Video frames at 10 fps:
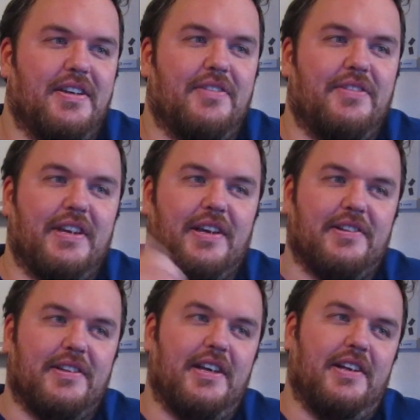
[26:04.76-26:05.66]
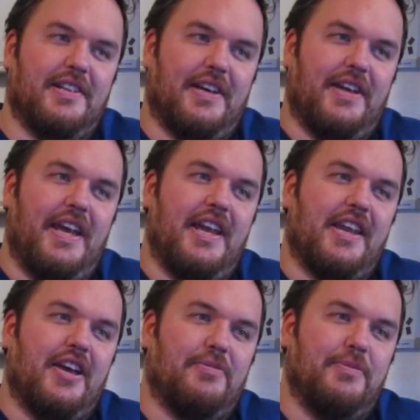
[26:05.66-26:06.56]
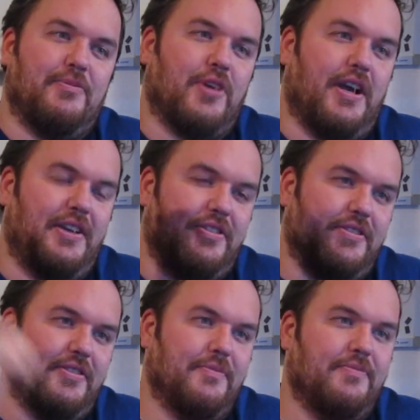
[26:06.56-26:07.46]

Fang held, held out a hand to help him rise.